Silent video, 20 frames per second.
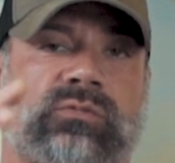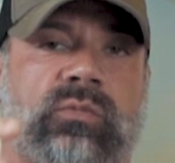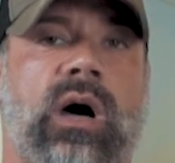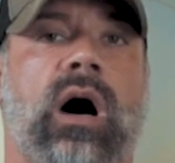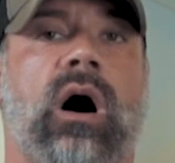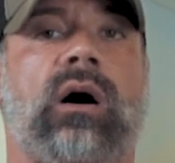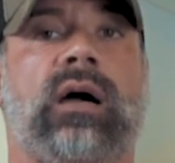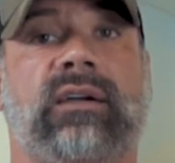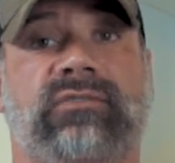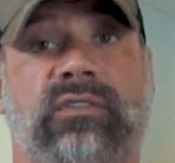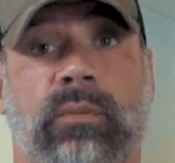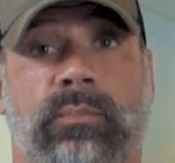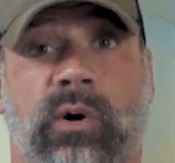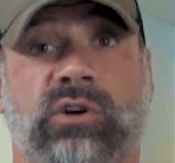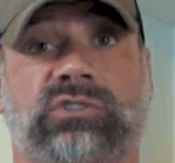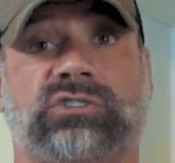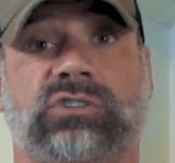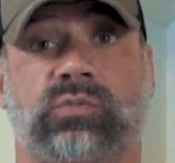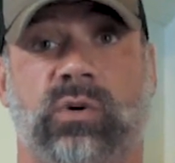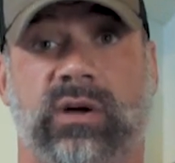well if you
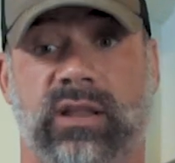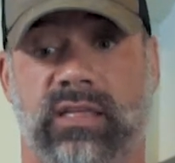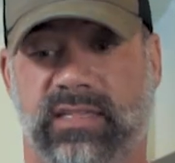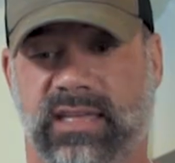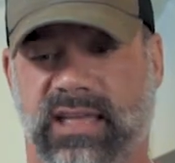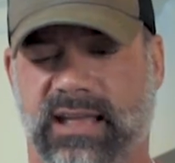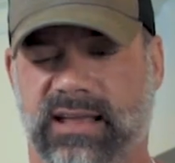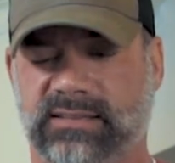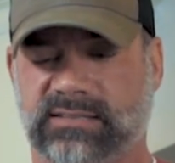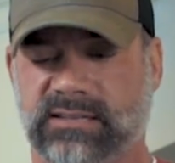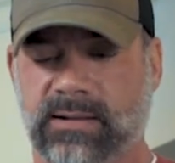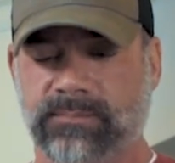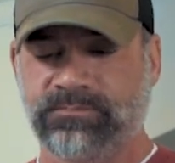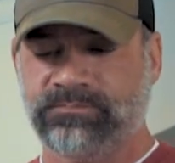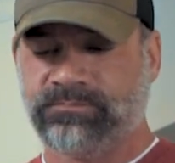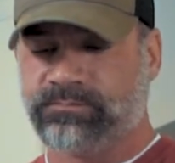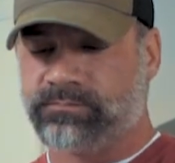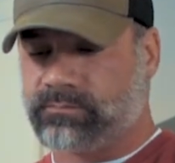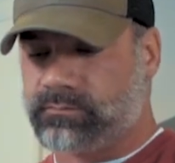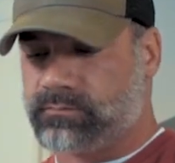purchase one of these.
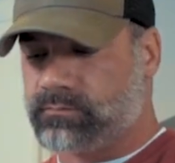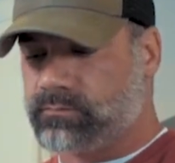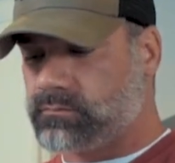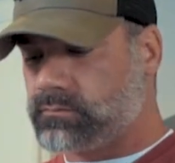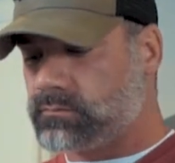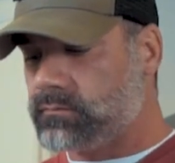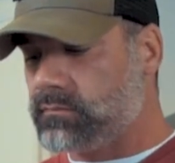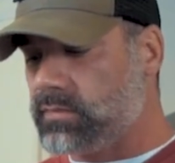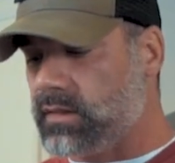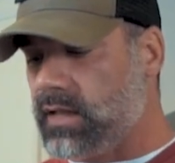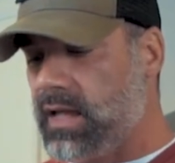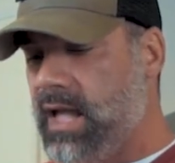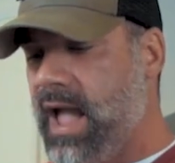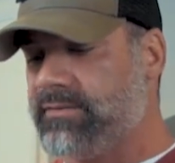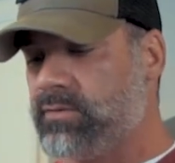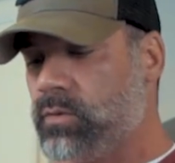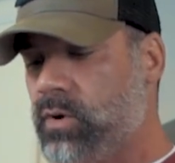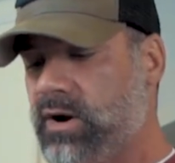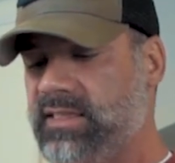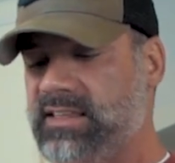
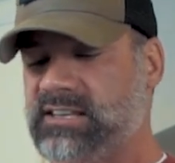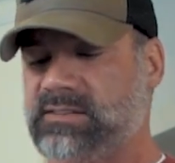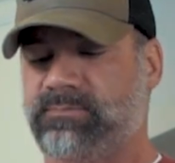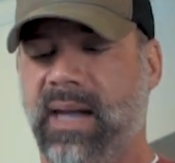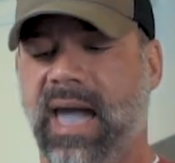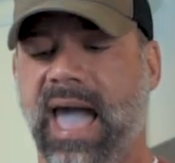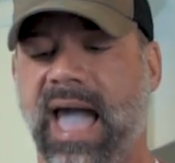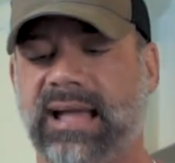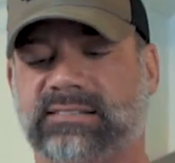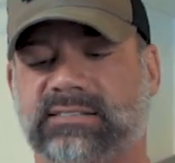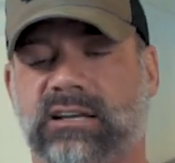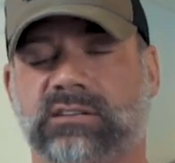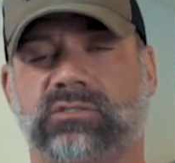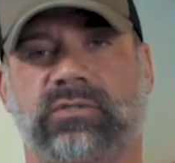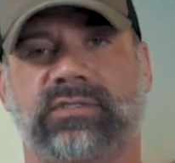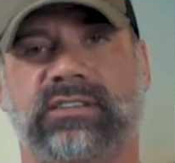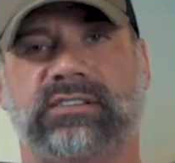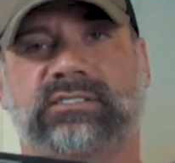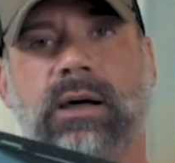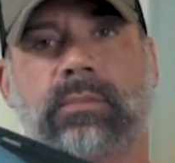Every one of these bags comes
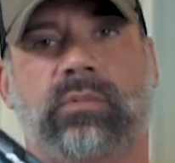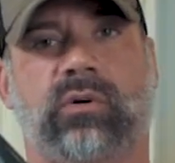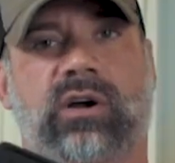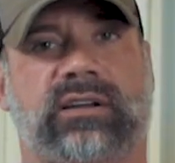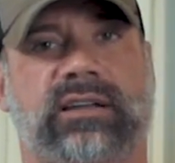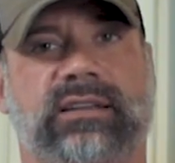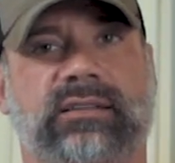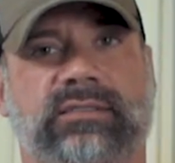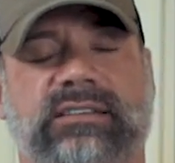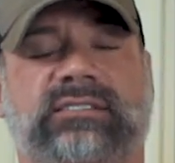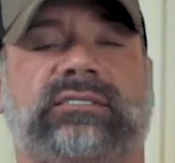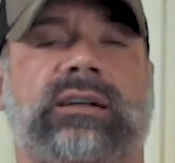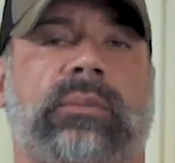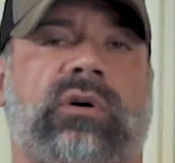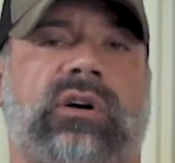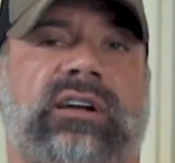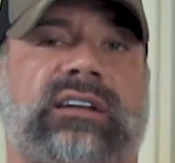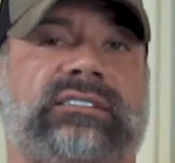with these Tupperware